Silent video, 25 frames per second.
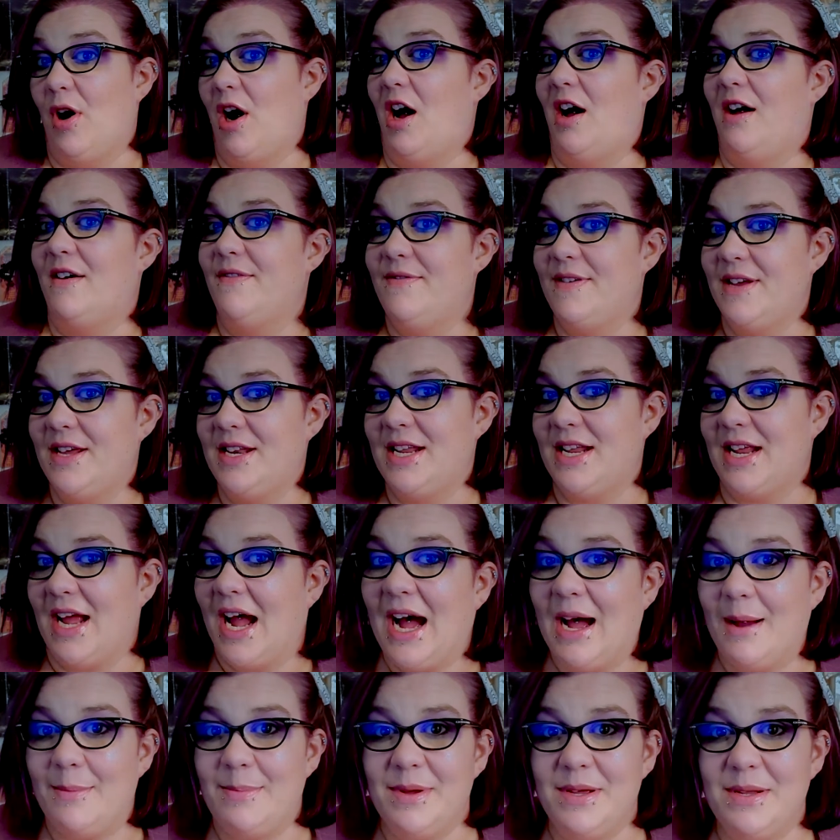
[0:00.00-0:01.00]
often it
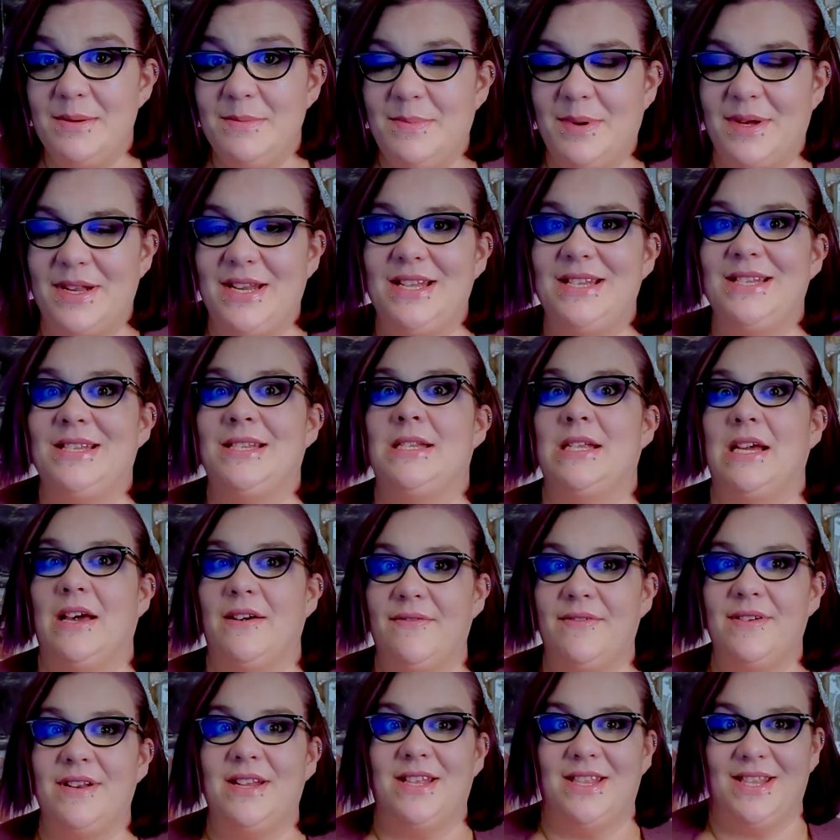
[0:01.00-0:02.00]
happened, but it
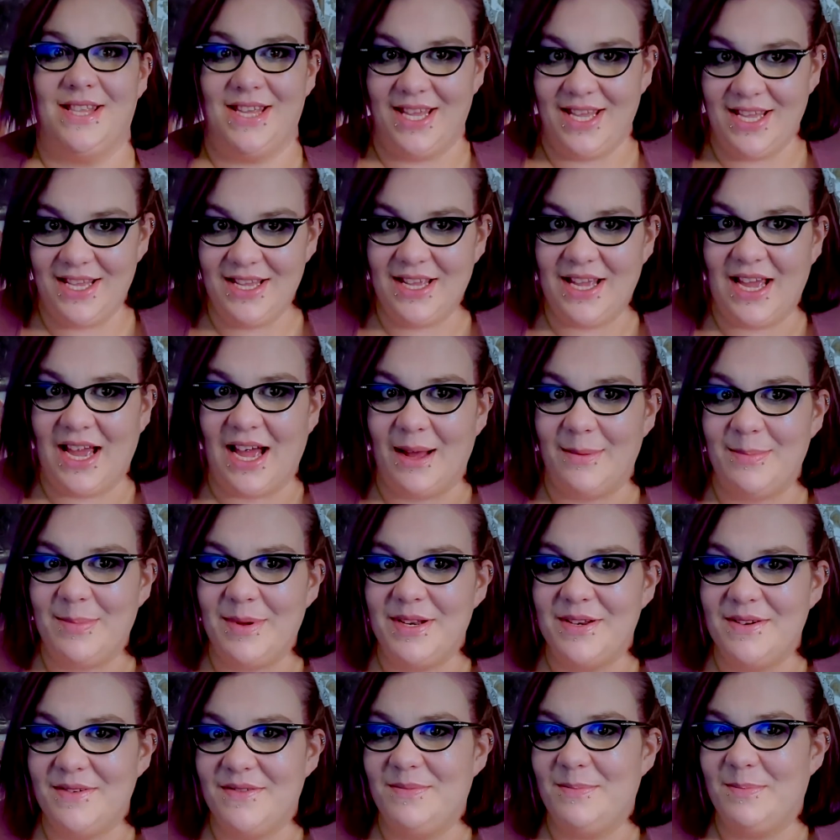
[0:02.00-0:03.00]
definitely
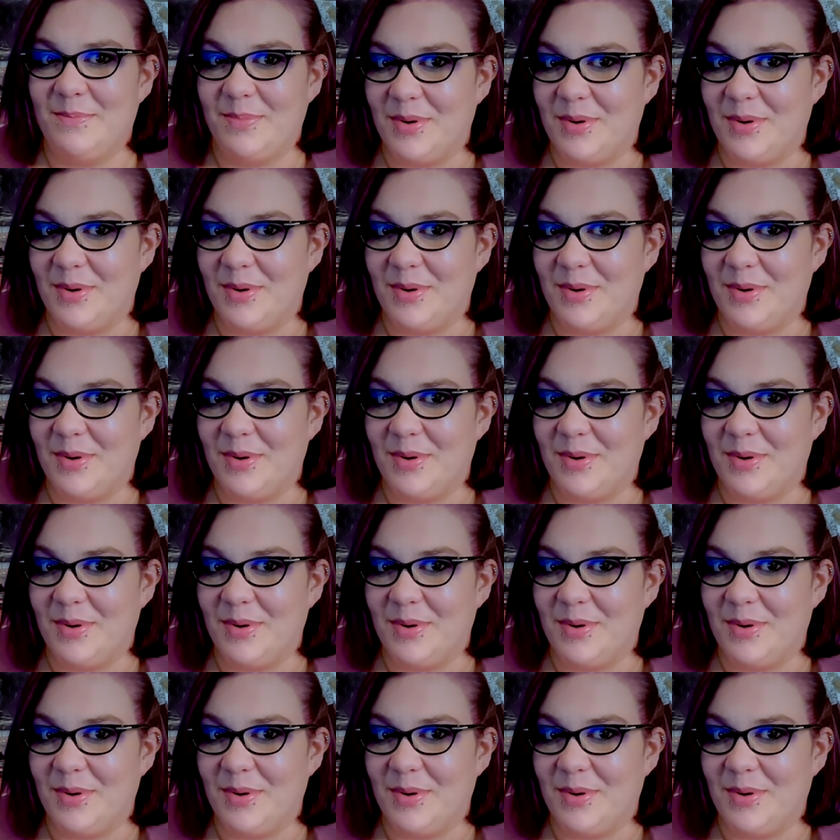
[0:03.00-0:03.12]
happened